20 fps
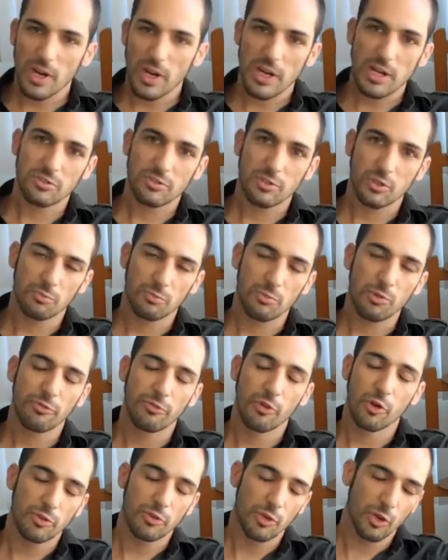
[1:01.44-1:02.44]
to sort of move
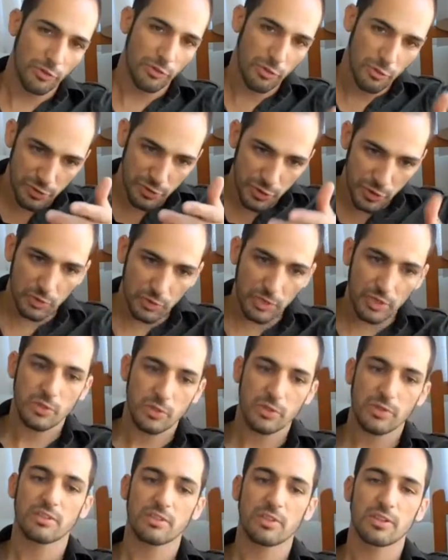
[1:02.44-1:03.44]
forward, though, if you do want to
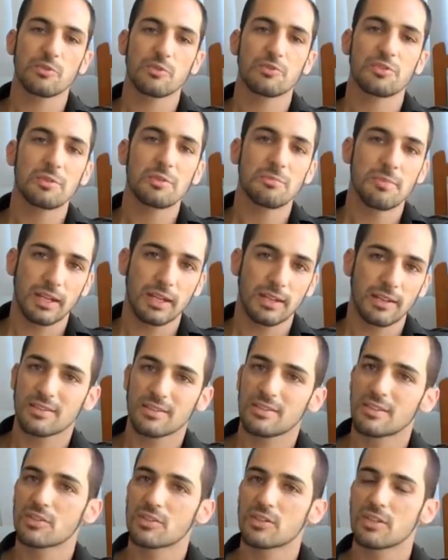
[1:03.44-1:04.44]
do this and you did make a
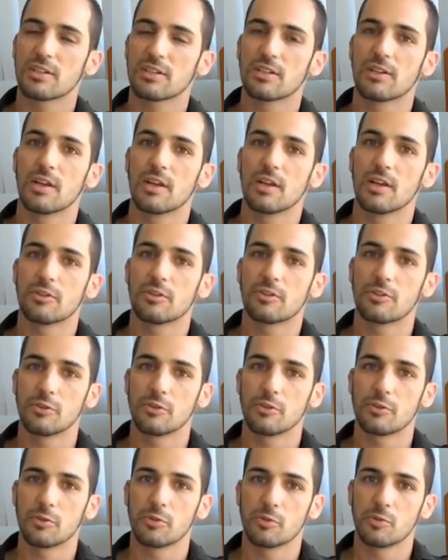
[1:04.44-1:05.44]
decision
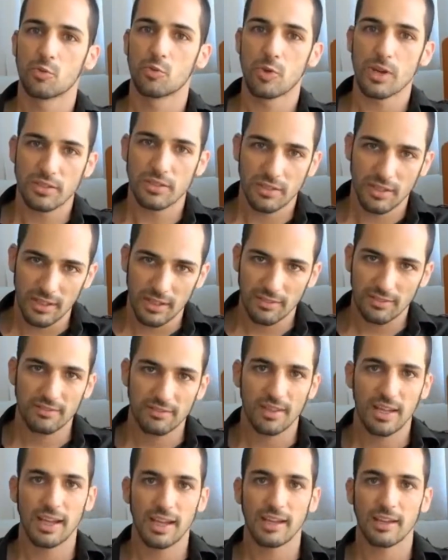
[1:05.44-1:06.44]
to risk it
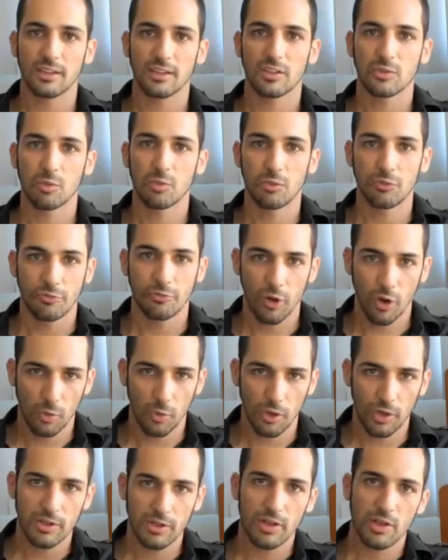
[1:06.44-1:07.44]
and move
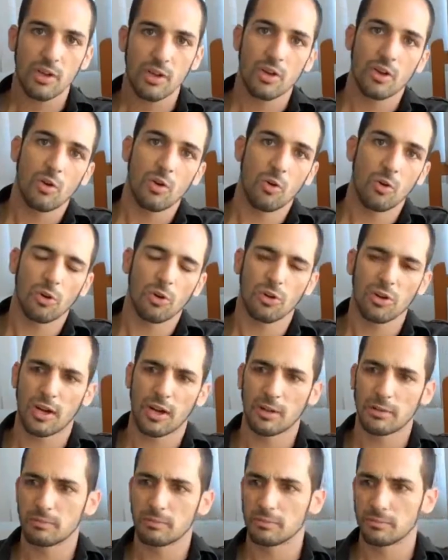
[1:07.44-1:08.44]
forward, or
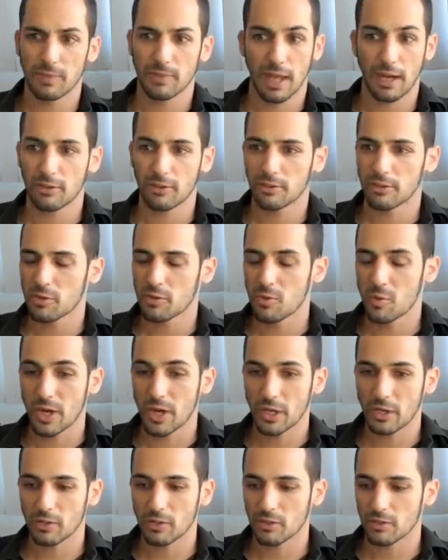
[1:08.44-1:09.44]
I don't know
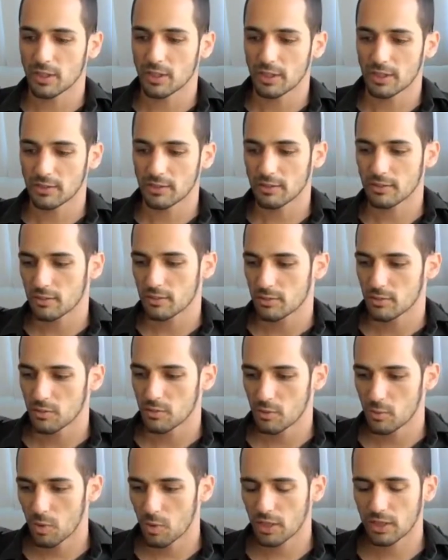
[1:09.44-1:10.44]

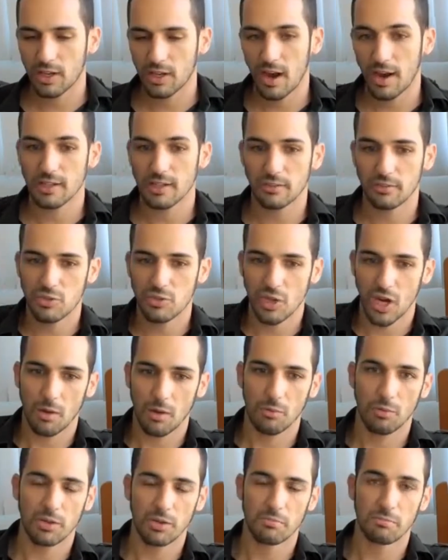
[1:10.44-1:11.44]
what kind of
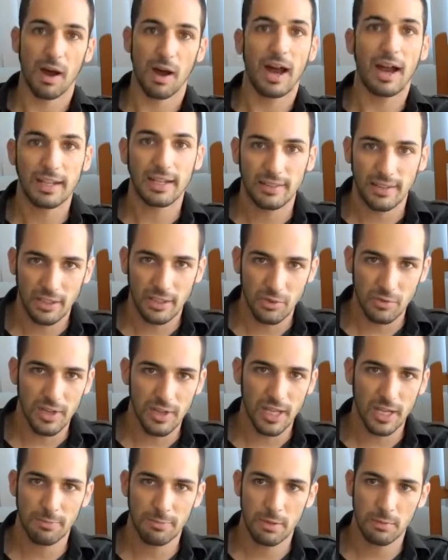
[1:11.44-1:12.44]
job wouldn't mind that you
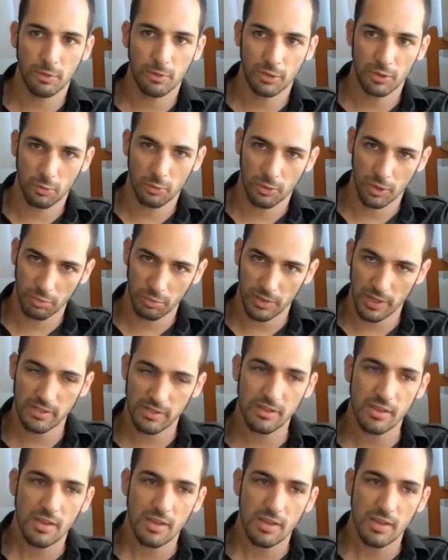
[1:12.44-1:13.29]
dated people at your workplace,